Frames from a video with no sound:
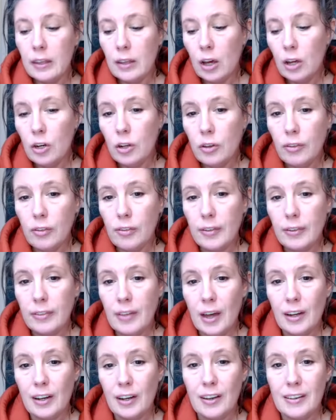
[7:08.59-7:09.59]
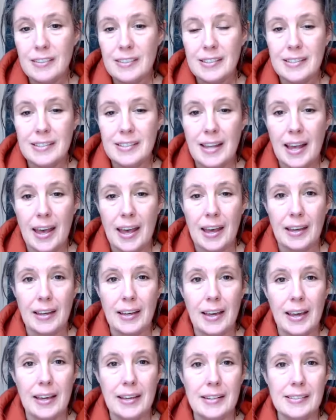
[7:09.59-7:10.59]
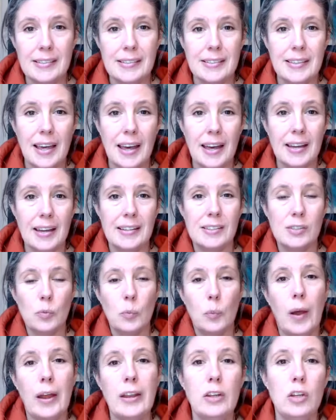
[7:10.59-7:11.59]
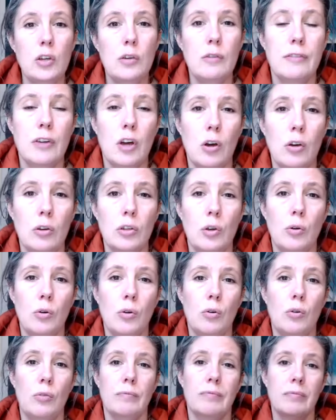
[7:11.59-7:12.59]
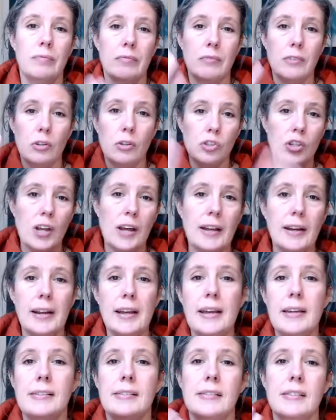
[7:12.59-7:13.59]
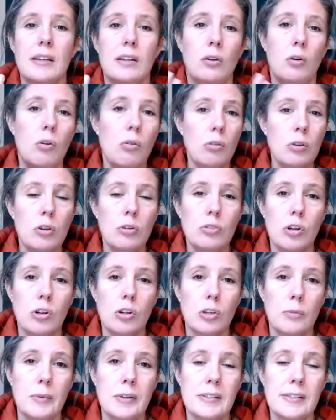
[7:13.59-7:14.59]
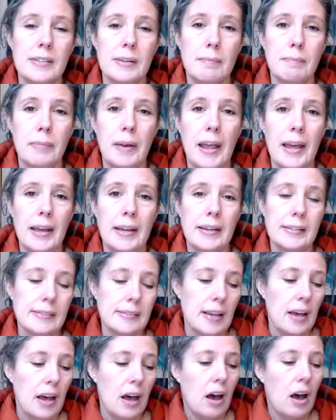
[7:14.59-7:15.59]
Another thing that I'd like to say is that when you've got your checklist, all your documents in place,